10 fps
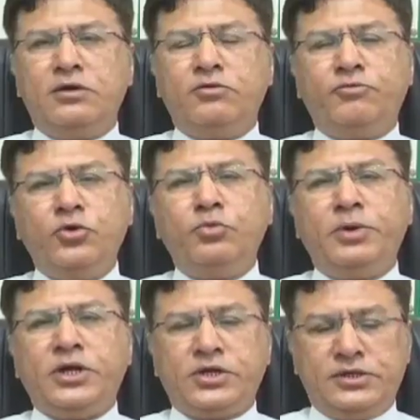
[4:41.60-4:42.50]
Few
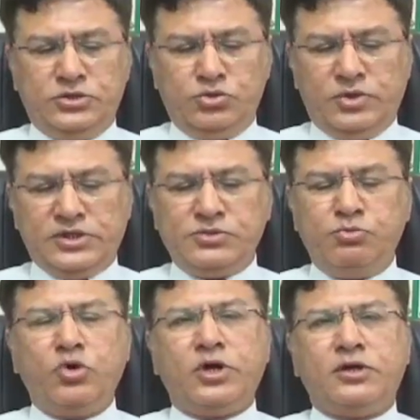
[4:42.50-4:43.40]
patients who are
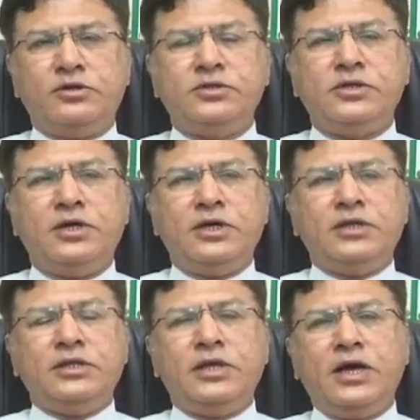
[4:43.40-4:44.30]
smokers,
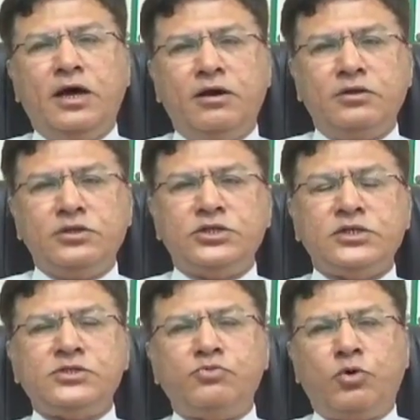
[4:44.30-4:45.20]
they are
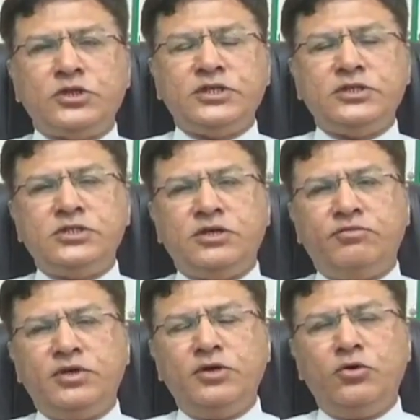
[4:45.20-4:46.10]
just watching
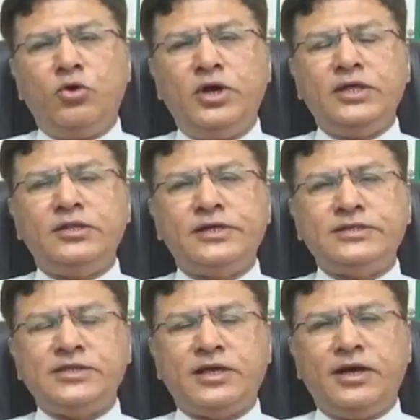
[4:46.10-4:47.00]
TV, holding their
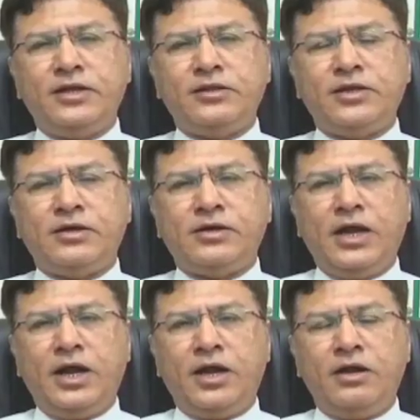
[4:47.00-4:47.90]
cigarette in their
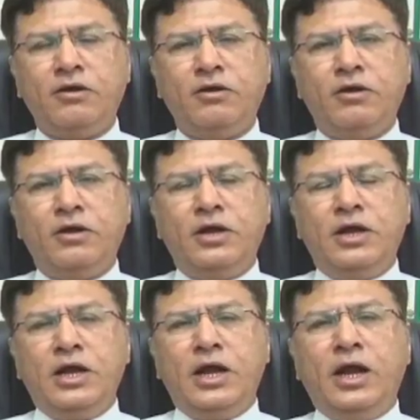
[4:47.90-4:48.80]
hand,
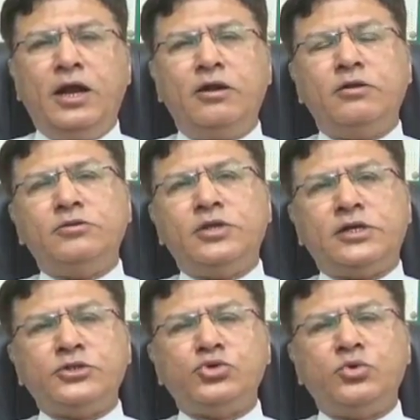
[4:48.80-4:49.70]
and they
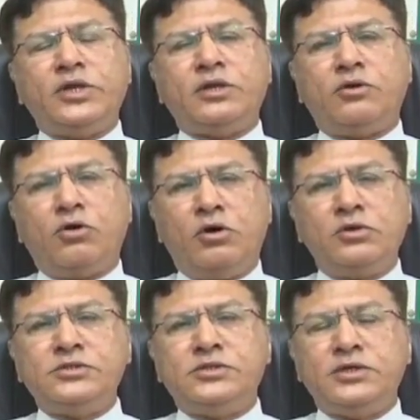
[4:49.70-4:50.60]
are so
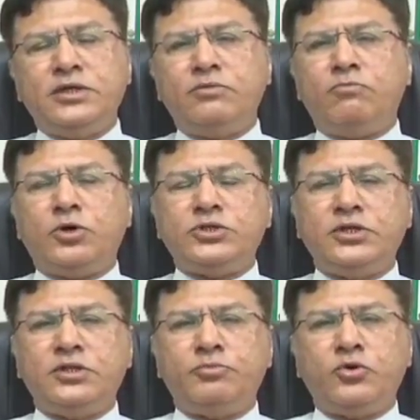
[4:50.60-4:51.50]
engrossed in
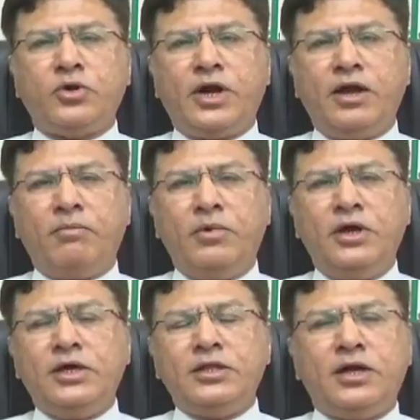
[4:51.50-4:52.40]
watching the program
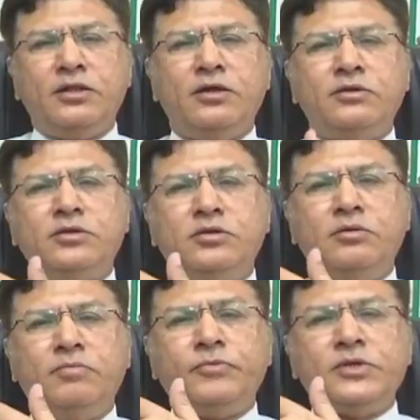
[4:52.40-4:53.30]
that the
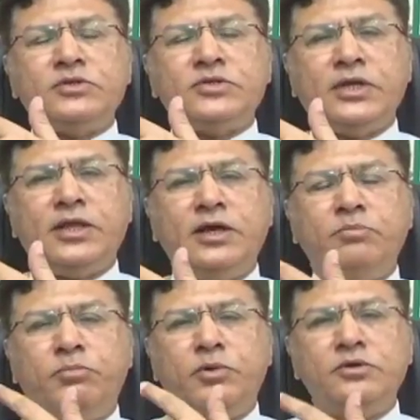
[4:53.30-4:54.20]

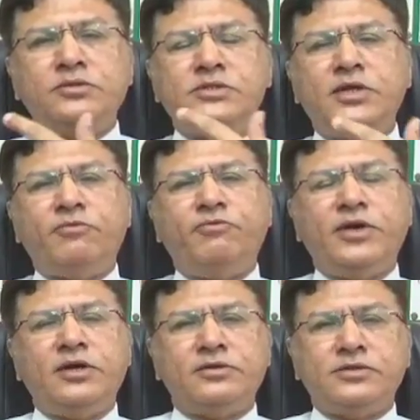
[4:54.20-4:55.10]
cigarette burns their
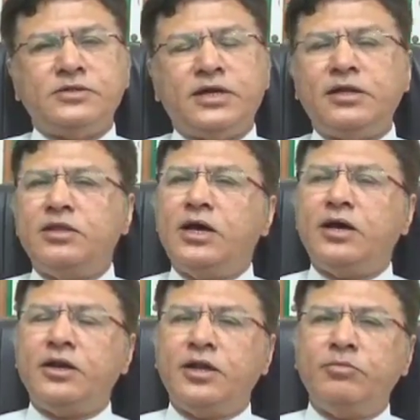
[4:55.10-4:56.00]
fingers and they
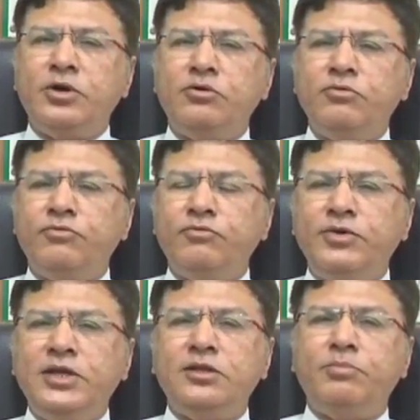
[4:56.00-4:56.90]
are unable to
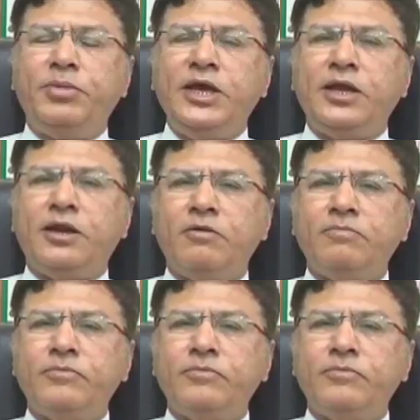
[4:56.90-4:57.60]
feel the pain.